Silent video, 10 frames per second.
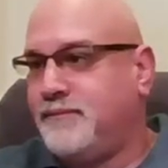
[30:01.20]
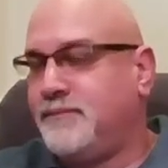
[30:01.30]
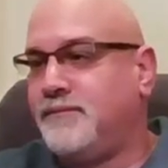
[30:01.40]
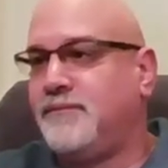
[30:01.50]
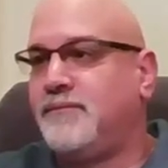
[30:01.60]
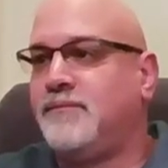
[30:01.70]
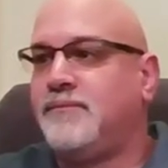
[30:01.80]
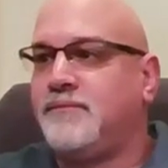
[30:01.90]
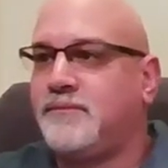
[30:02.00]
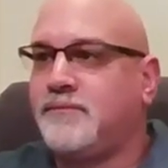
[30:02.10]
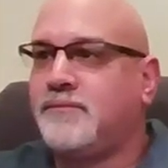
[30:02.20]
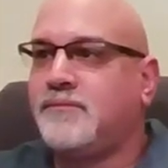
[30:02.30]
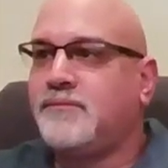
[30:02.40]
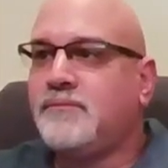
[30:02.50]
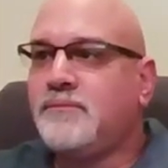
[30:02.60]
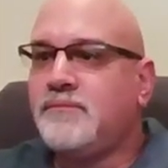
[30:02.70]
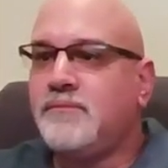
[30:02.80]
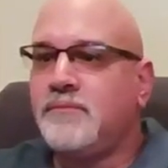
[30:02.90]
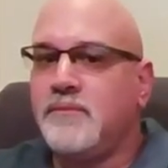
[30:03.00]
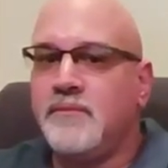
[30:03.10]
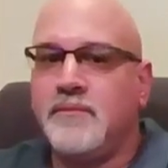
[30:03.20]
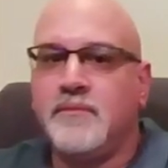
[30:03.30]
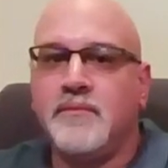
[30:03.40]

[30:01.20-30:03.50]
No words are spoken by the person on screen.